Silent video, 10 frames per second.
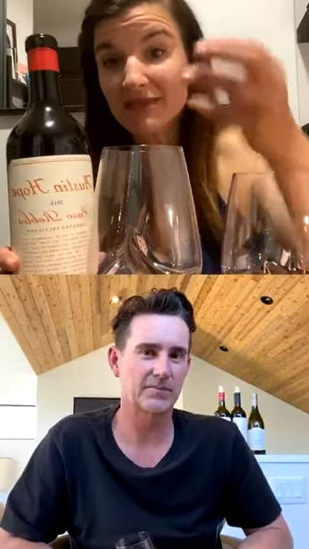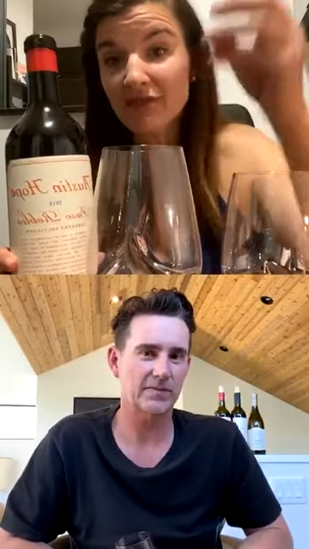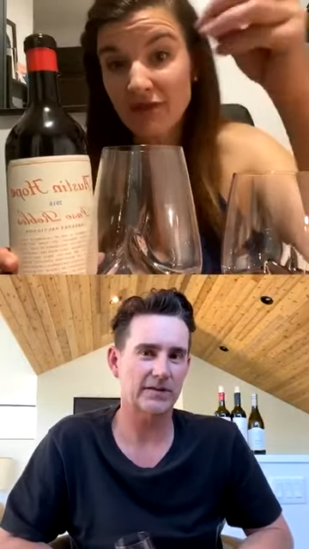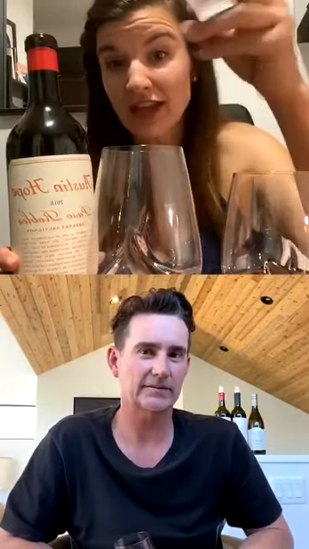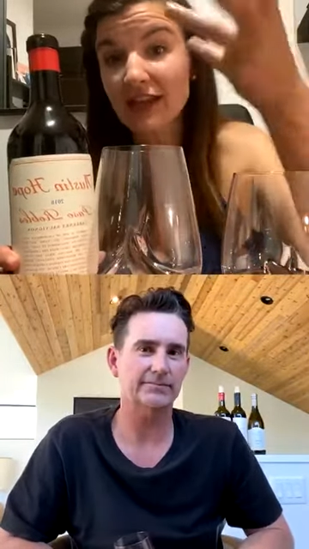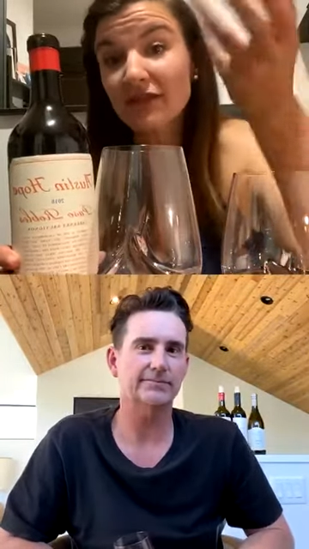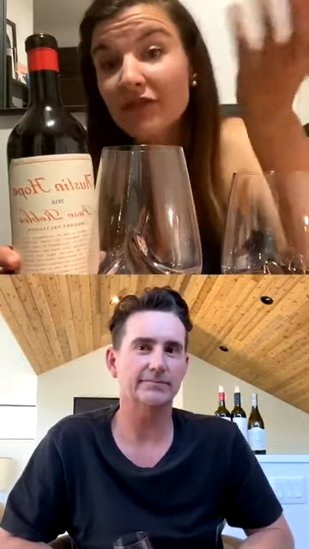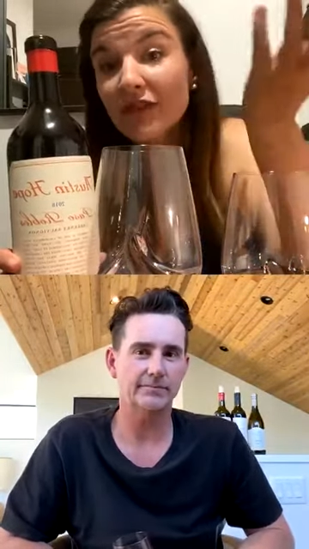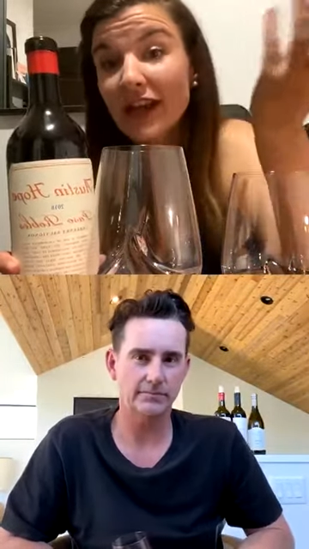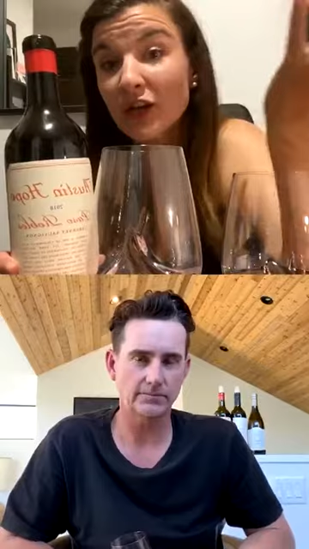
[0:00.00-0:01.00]
Speaker 1: fake,
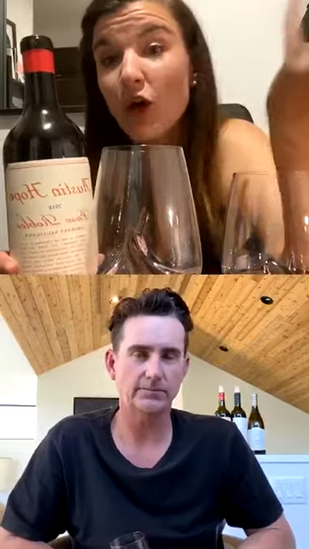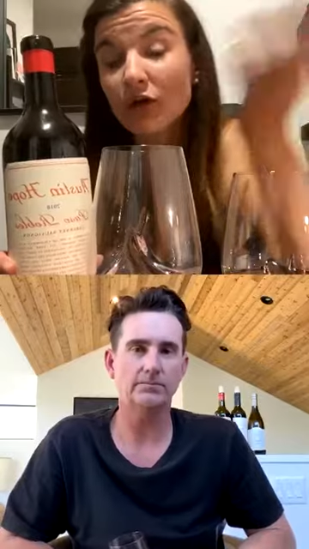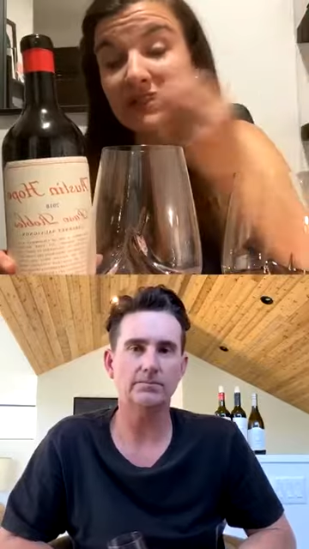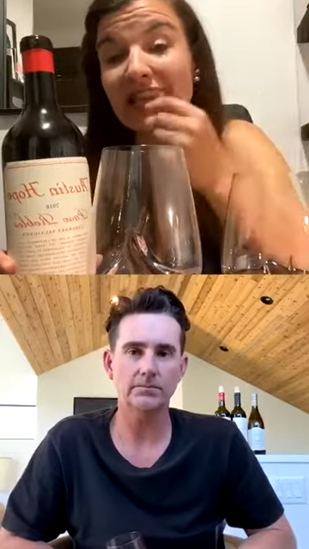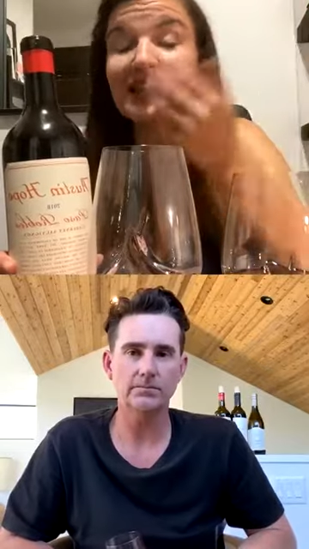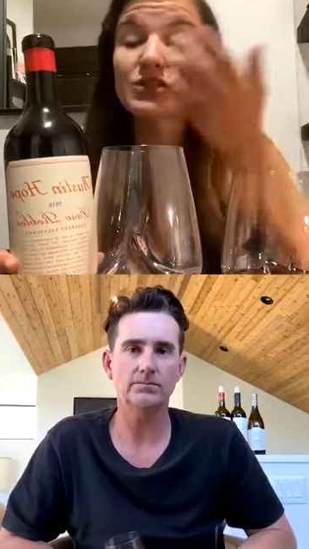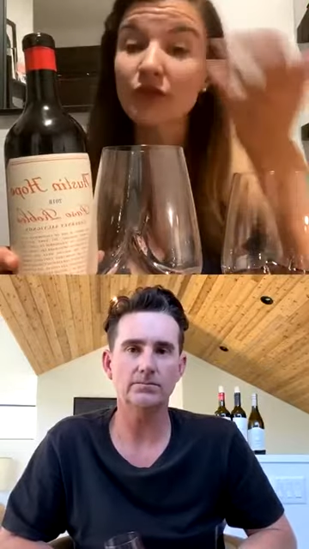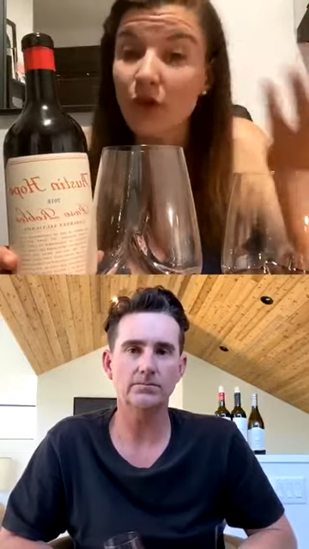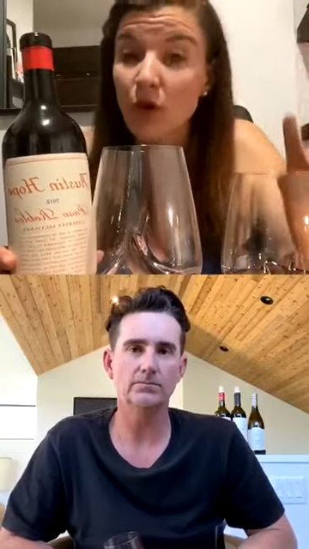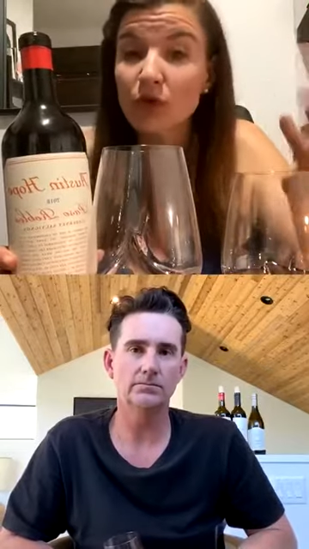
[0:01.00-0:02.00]
fake taste of
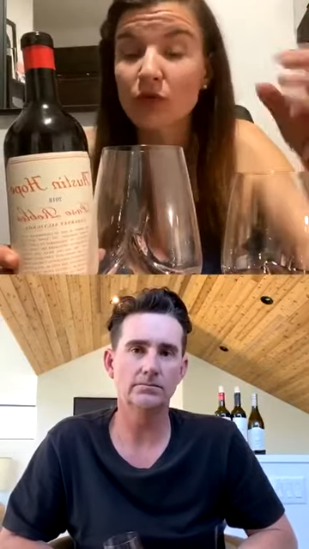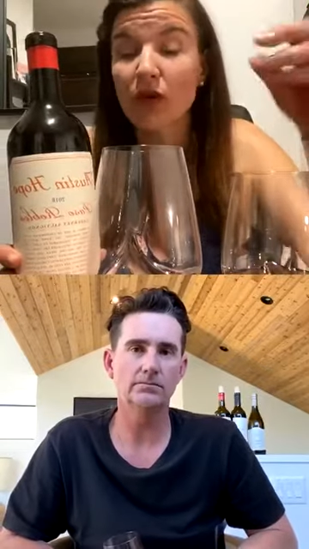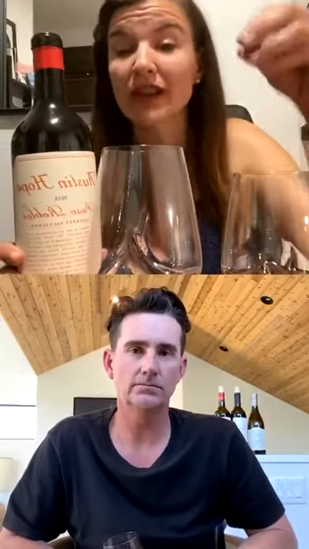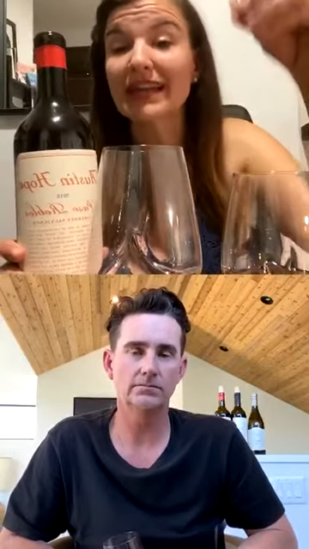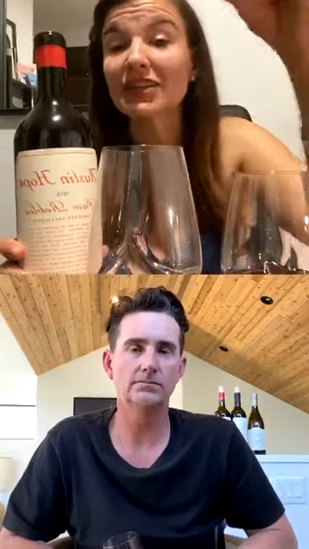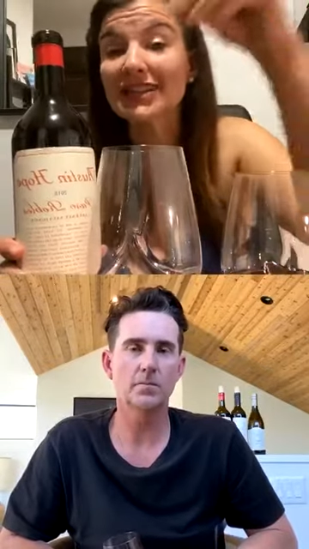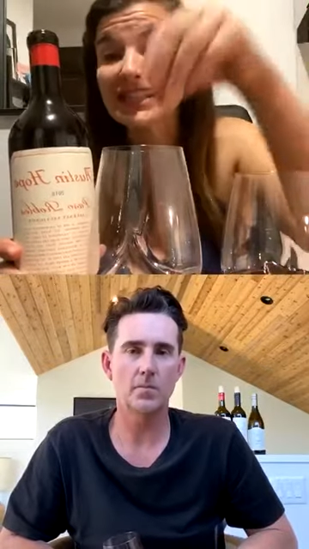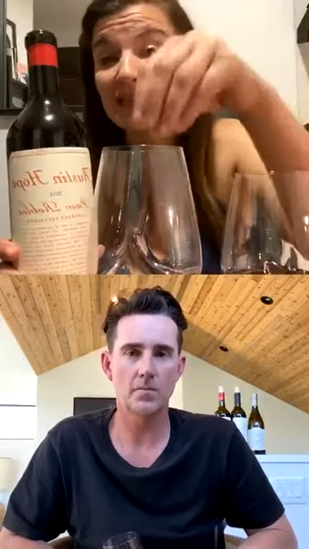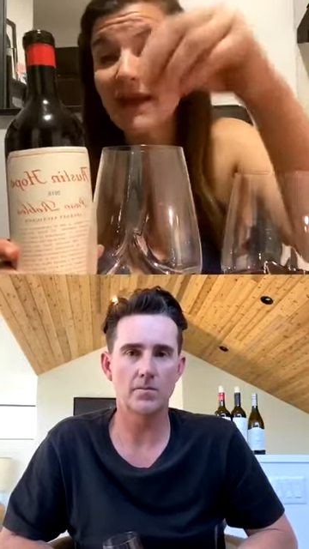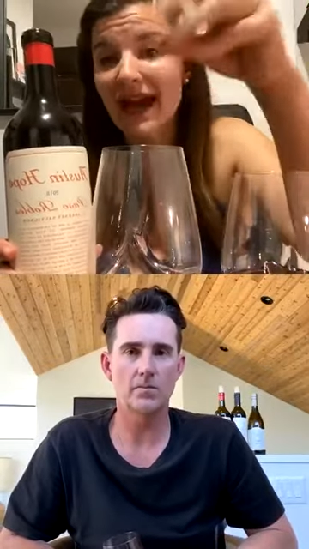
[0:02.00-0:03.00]
oak, well, like a
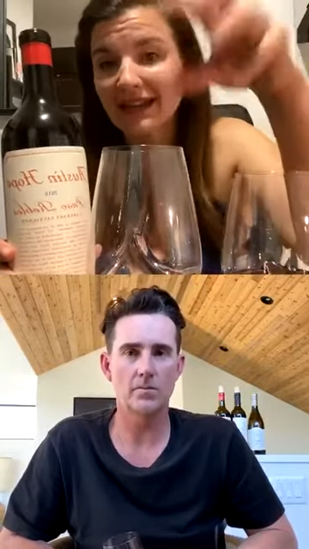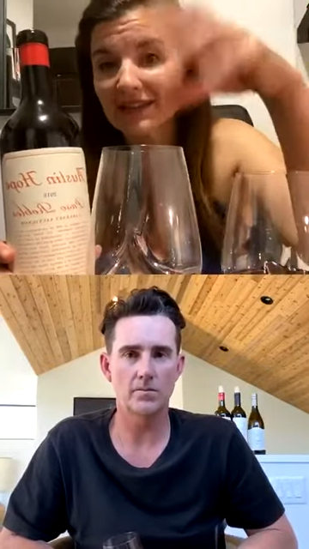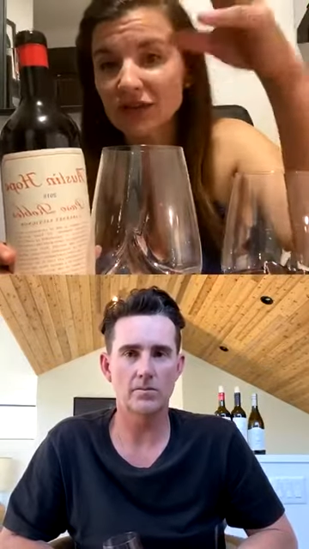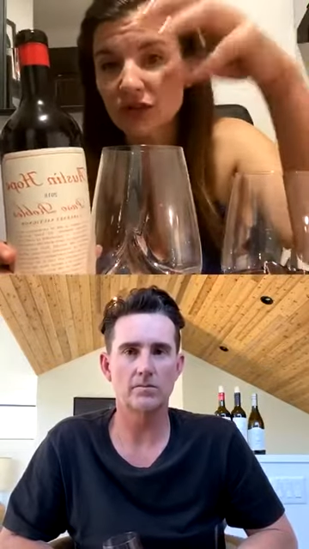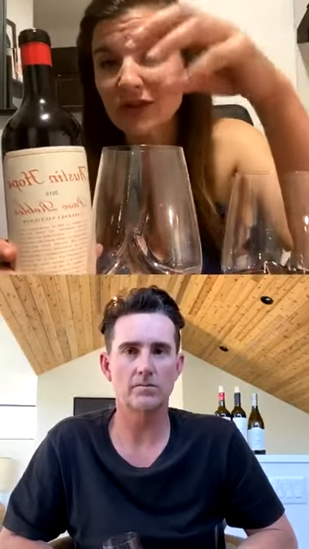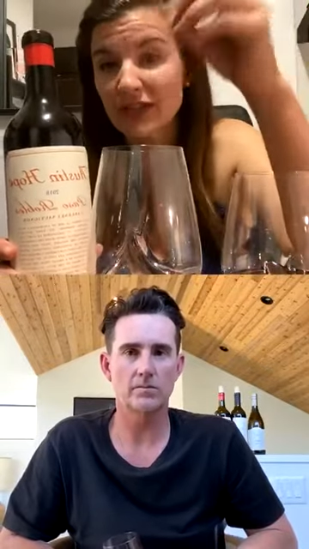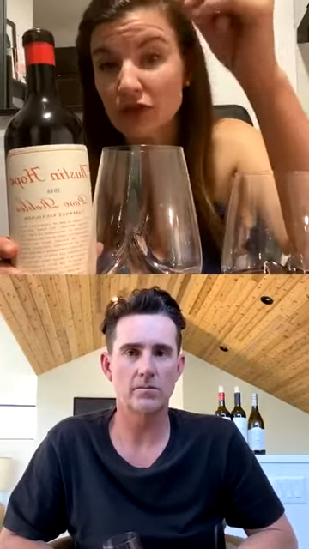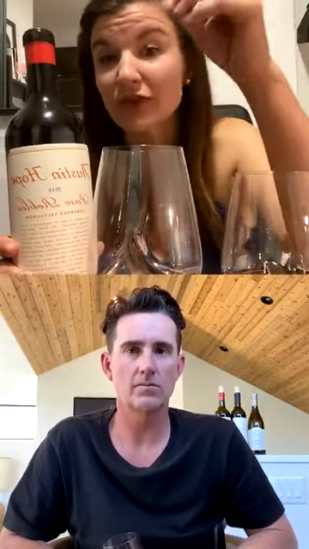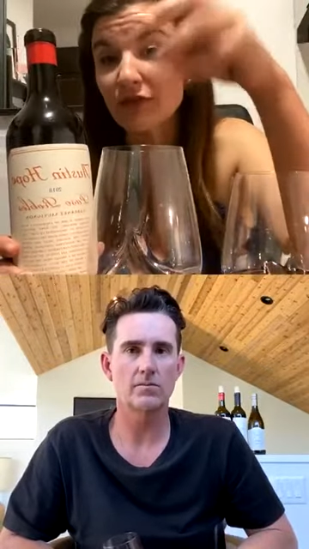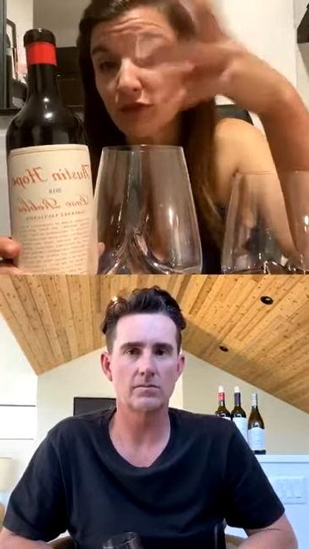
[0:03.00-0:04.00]
tea bag, you know, that you
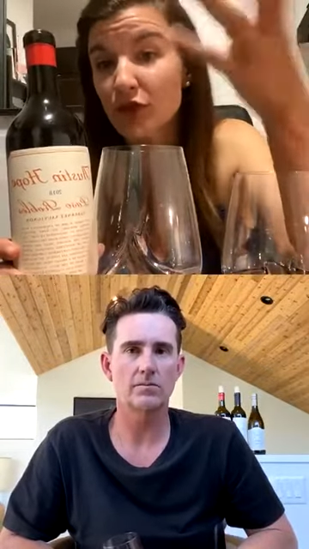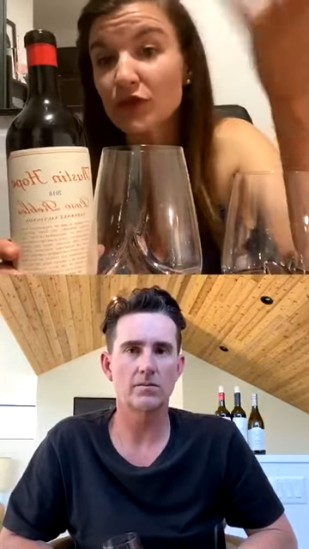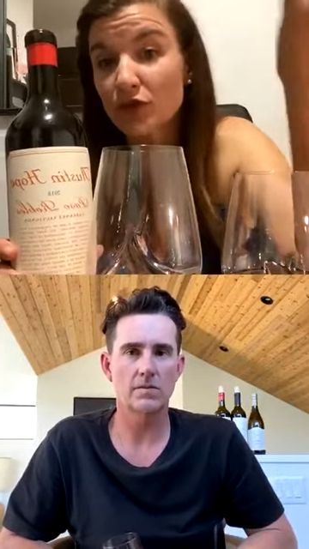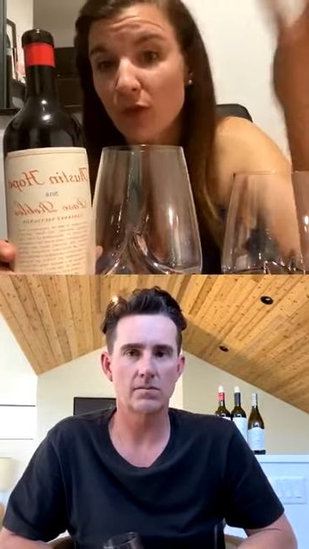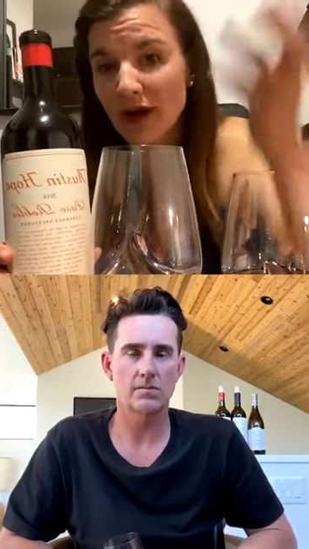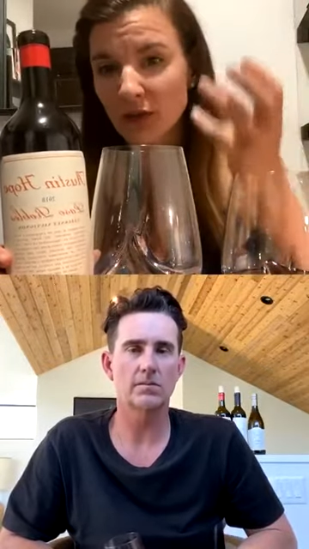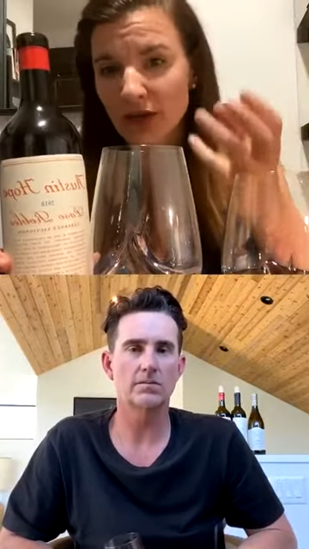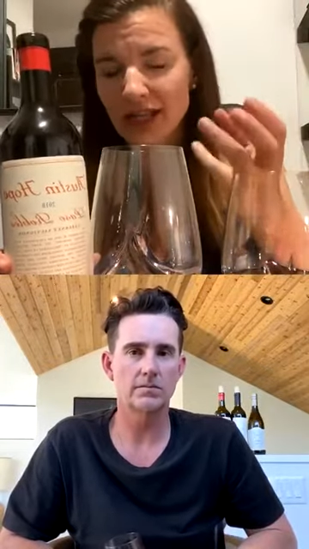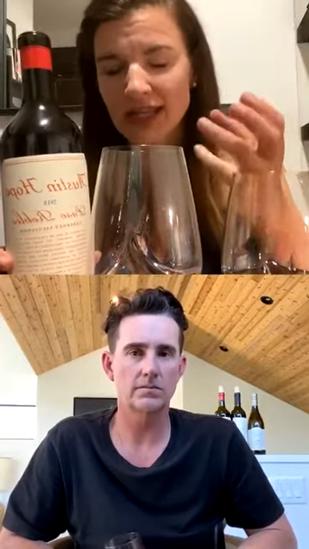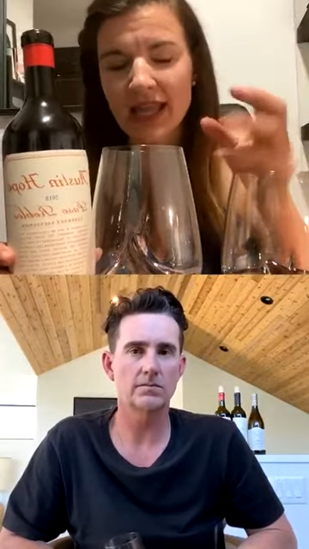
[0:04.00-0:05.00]
infuse the wine with
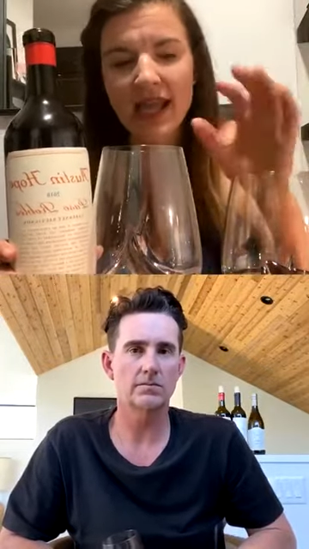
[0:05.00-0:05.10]
it.